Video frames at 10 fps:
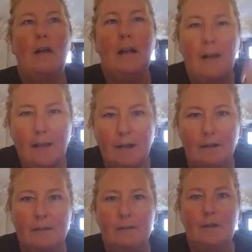
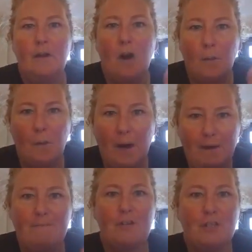clear on what
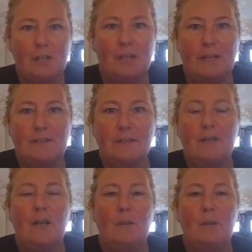our vision is,